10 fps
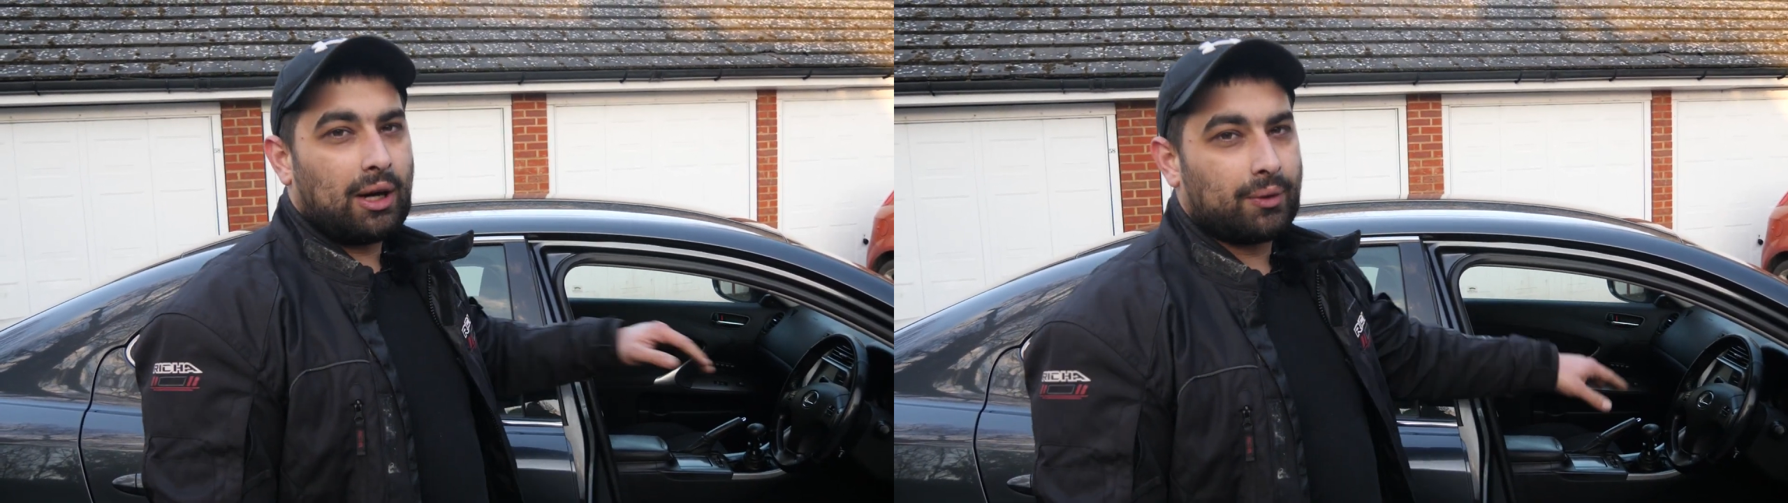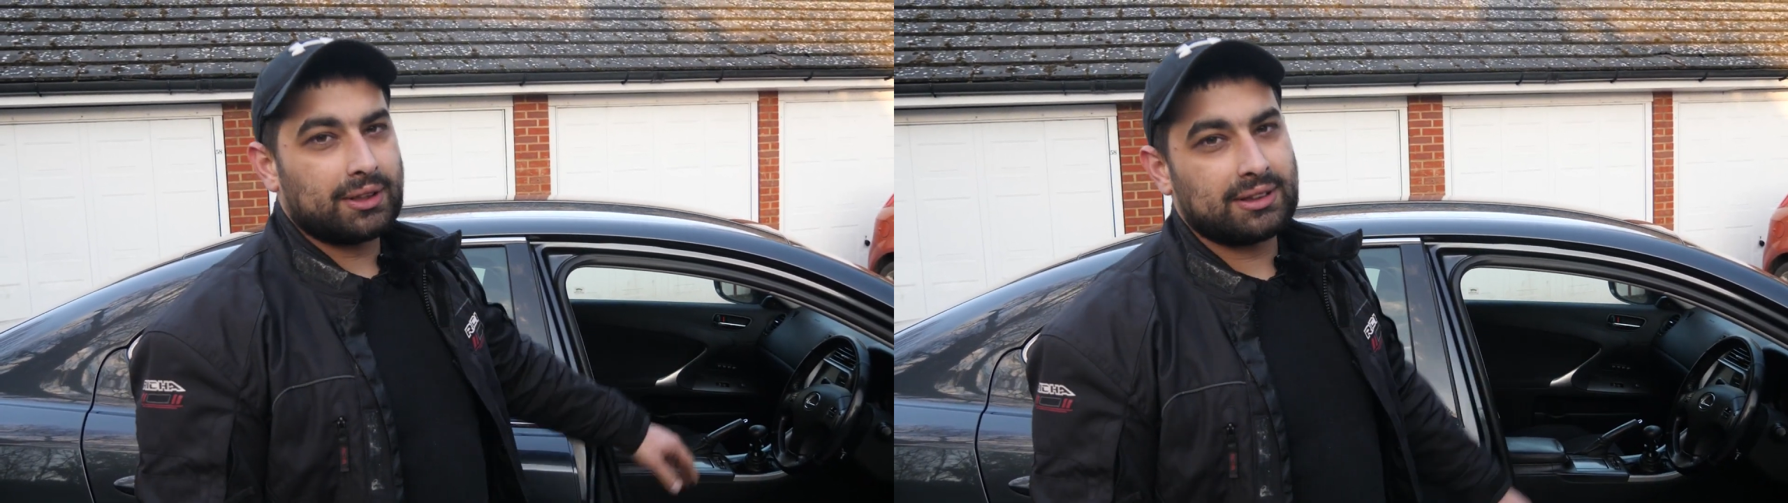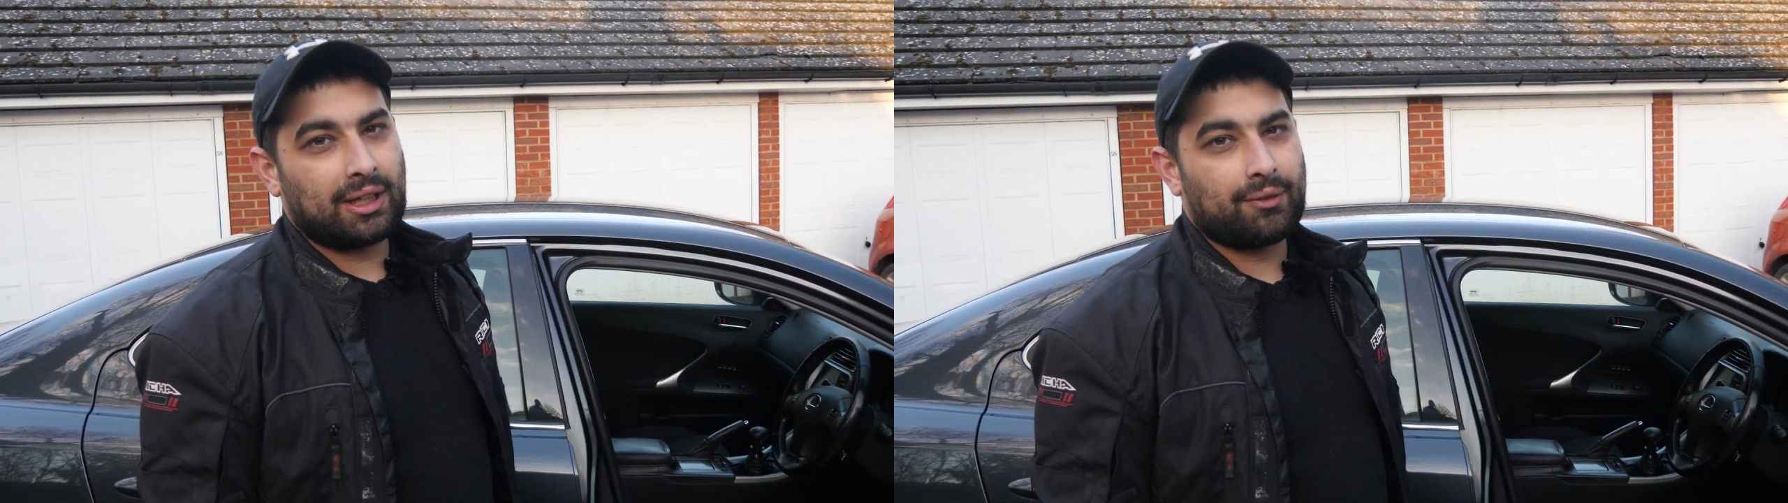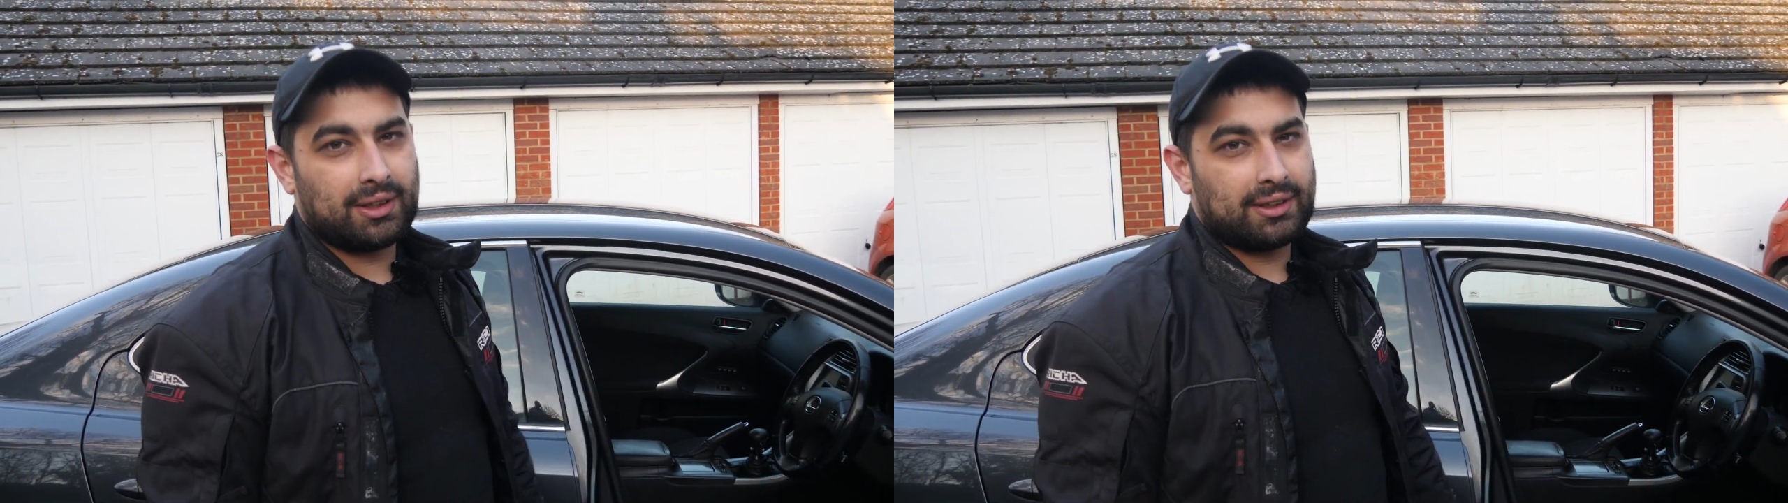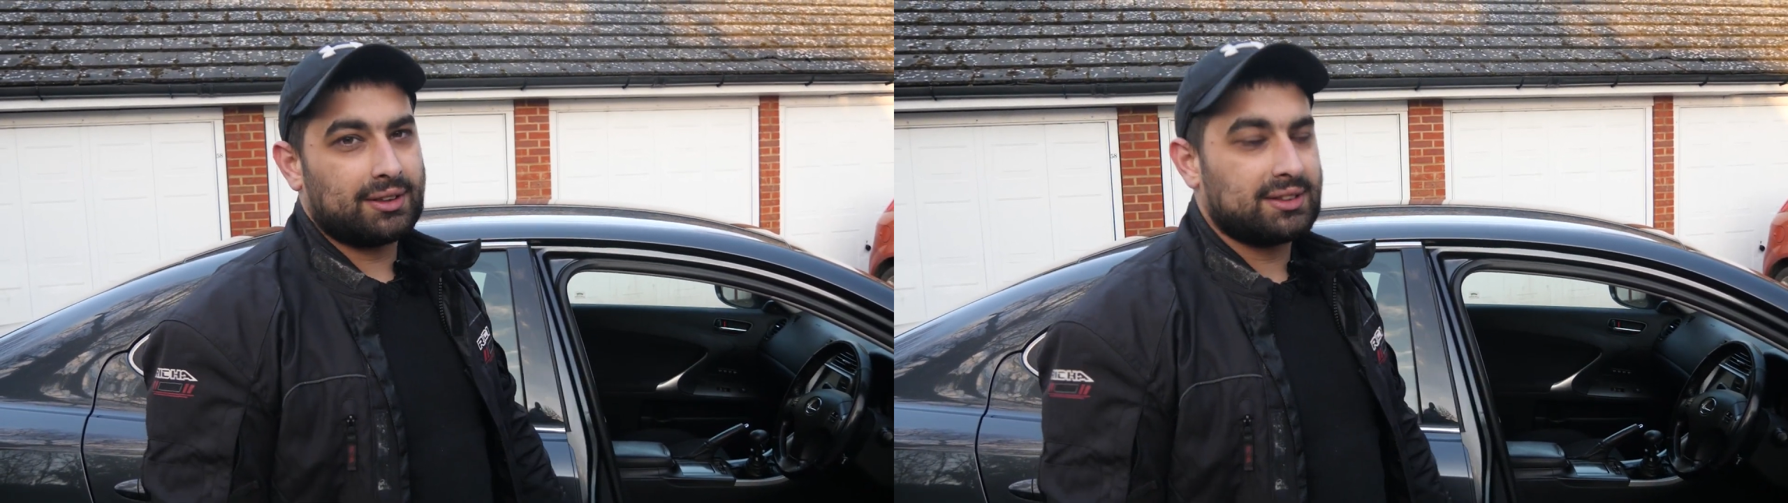Alcantara
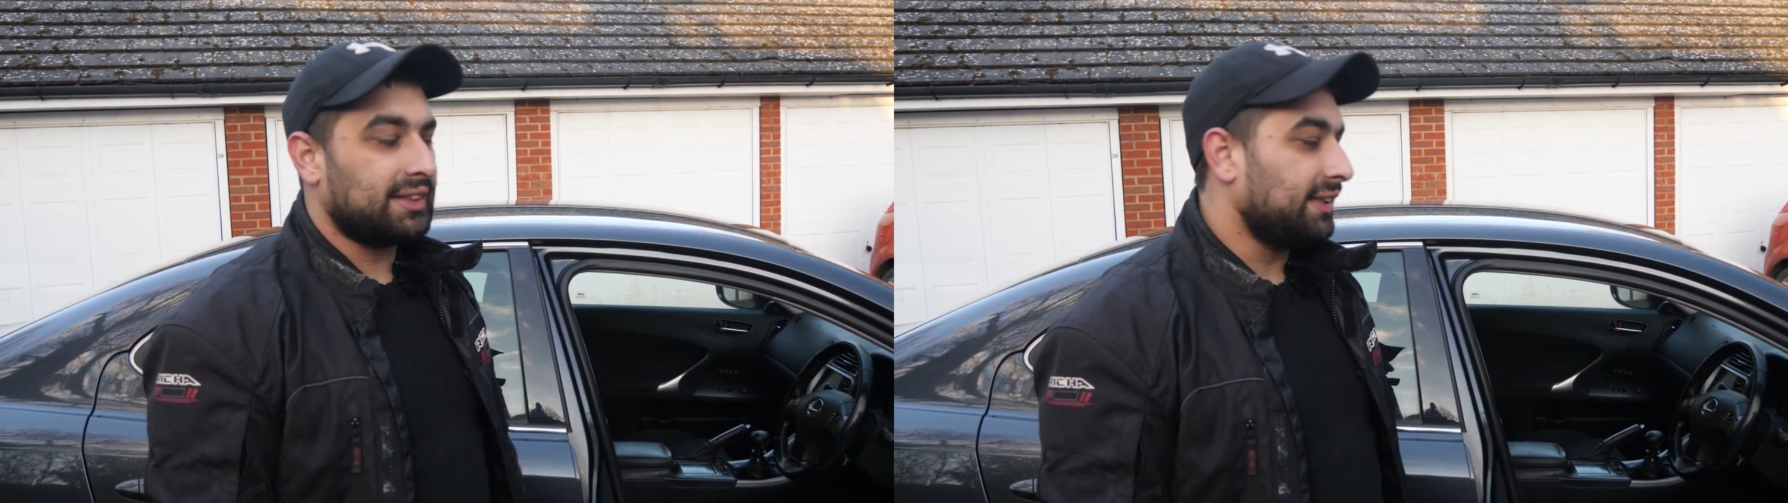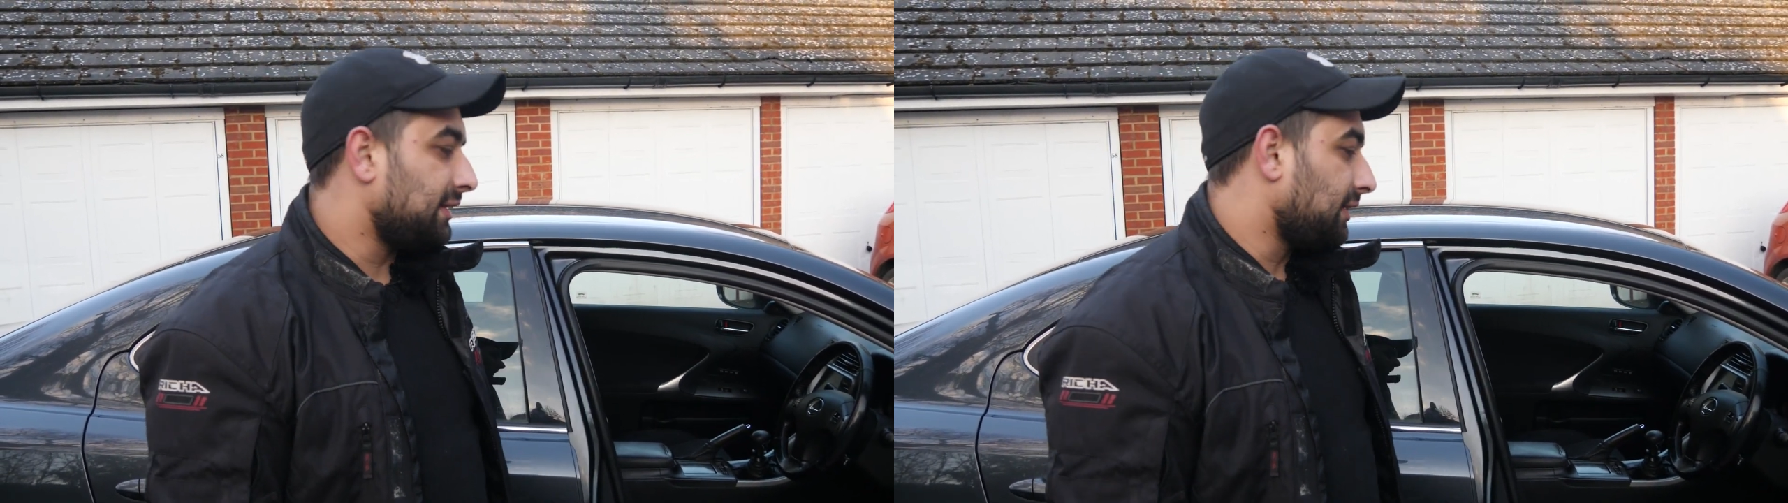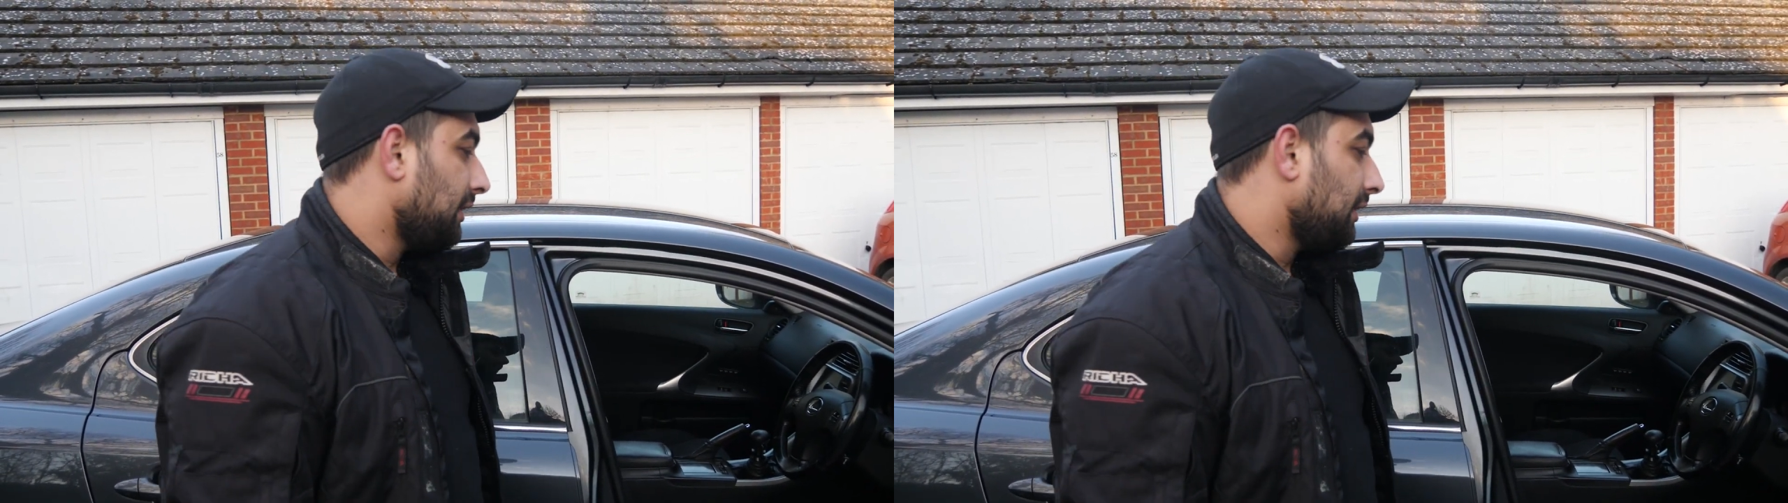leather seats.